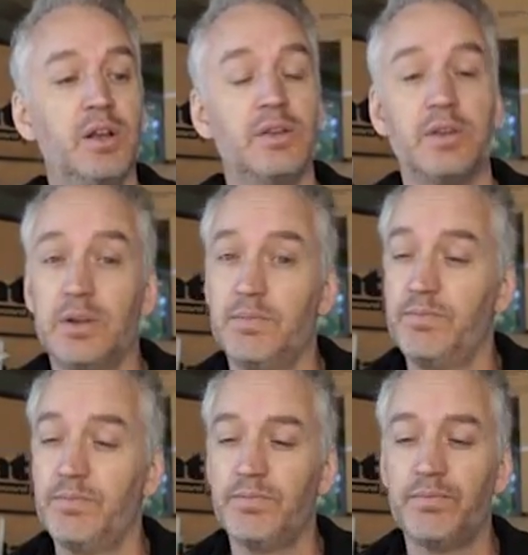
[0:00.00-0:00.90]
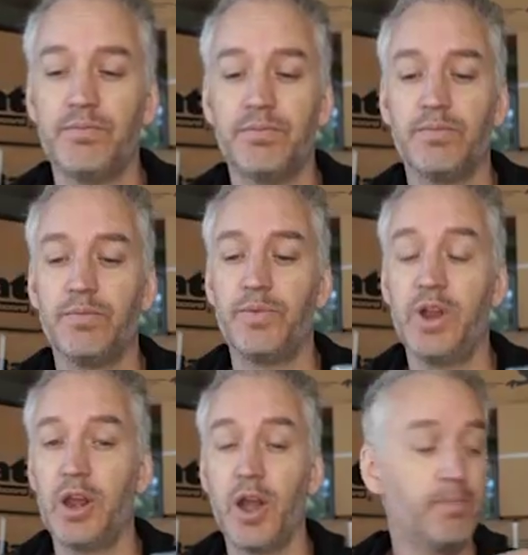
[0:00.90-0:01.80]
So there
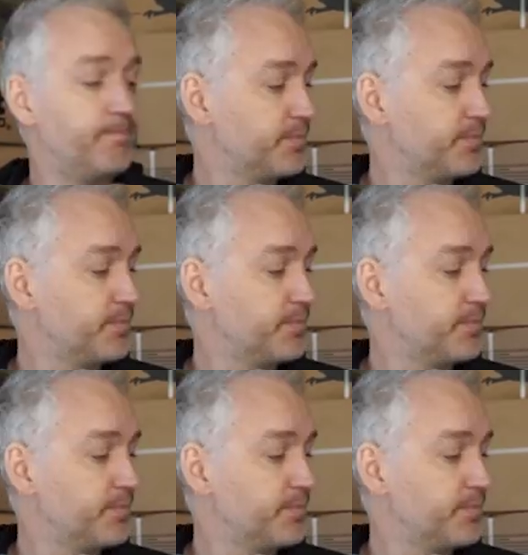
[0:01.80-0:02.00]
you go.